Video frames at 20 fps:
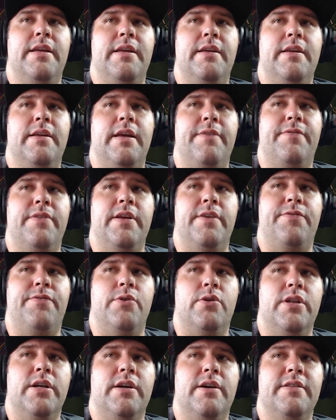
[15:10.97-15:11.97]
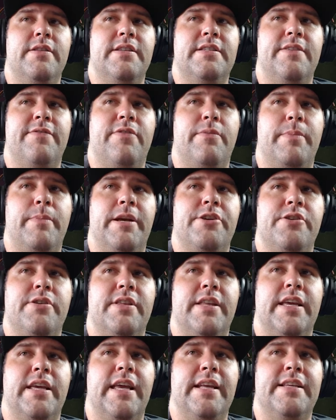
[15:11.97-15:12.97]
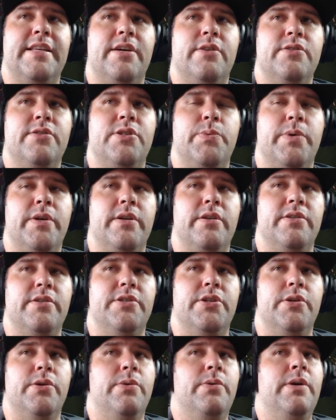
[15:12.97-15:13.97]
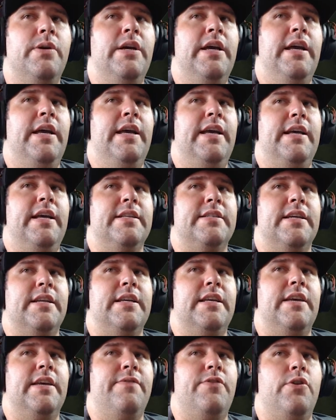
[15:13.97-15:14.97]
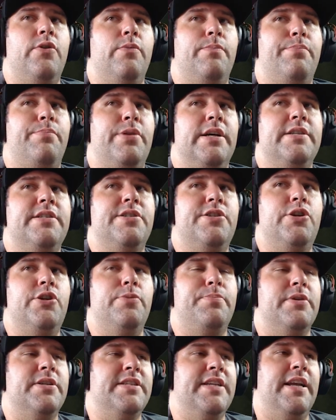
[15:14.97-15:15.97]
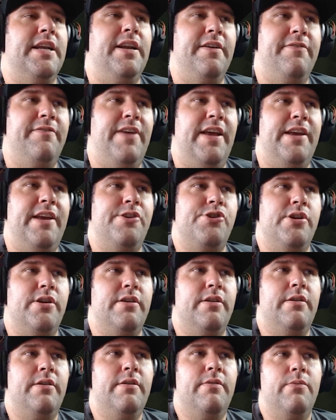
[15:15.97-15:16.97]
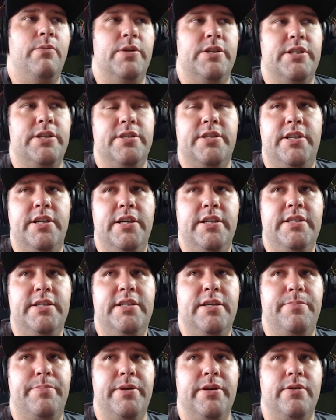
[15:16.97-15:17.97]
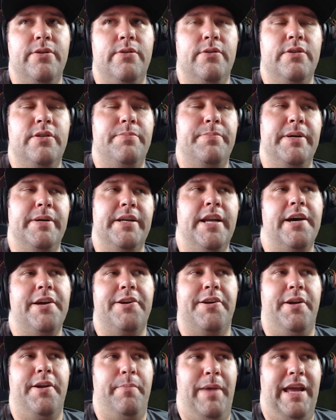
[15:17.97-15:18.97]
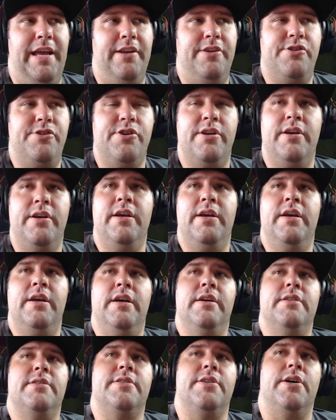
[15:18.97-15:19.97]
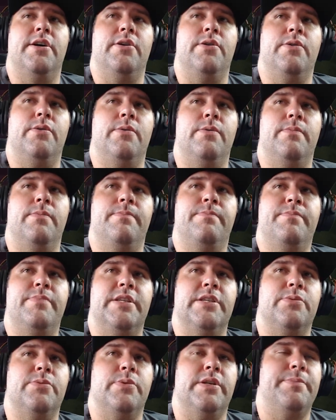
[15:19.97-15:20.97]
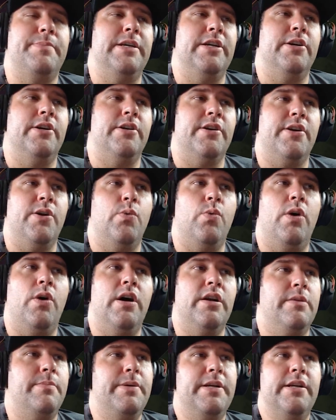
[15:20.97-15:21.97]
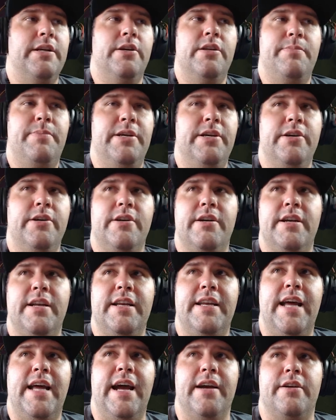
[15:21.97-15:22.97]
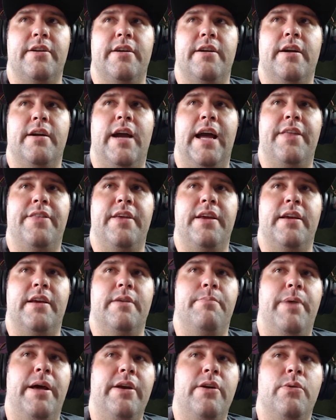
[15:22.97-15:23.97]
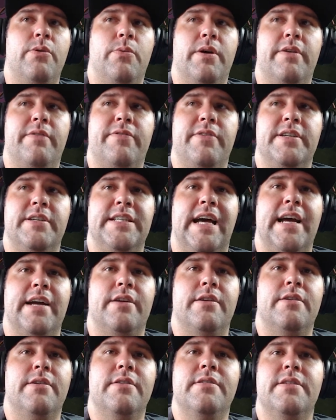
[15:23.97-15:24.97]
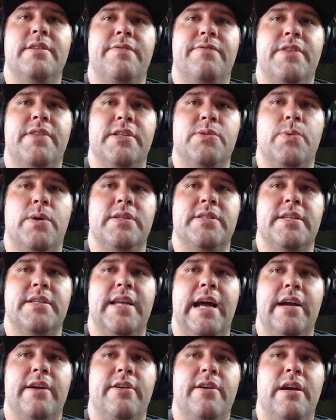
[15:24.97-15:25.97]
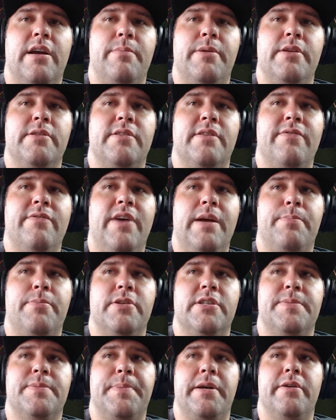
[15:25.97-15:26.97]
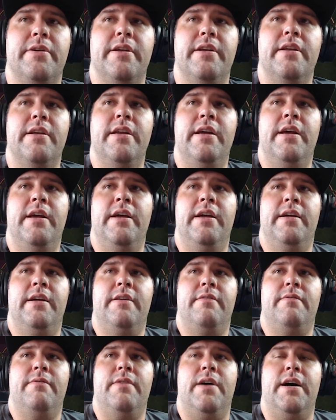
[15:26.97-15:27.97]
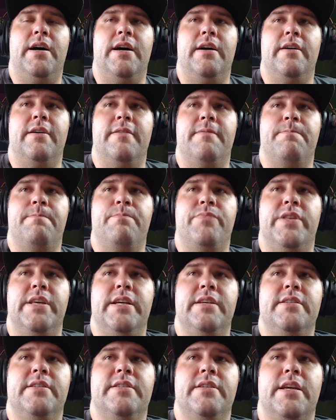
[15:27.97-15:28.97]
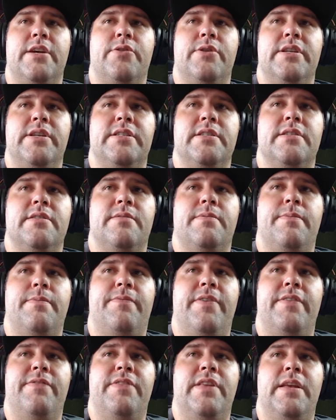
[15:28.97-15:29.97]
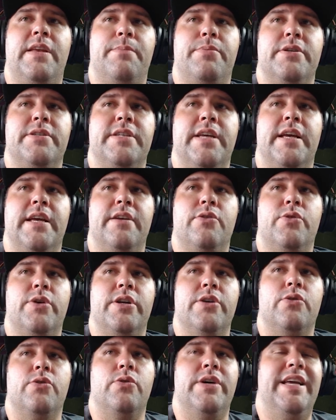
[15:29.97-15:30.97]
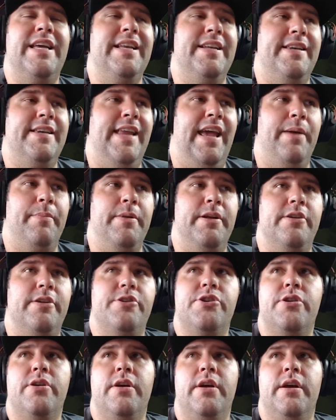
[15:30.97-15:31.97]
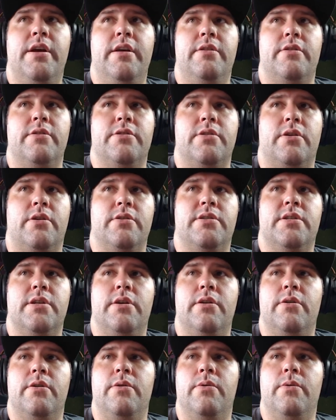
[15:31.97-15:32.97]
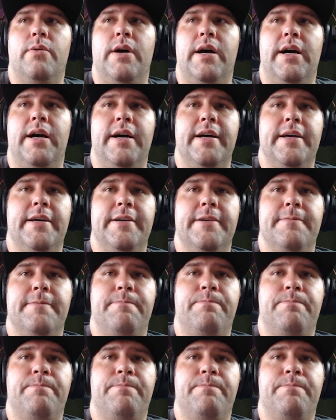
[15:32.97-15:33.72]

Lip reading: if you click on this information thing, it tells you what it'll do. It's going to give you plus 2% evasion, which is good to build, but not on a mage. So this wouldn't be good on a wand, but it could be good on a dagger. I think a better one for daggers, if this was a dagger, I'd be using Viper Spirit. This increases 15% critical hit damage. There's also,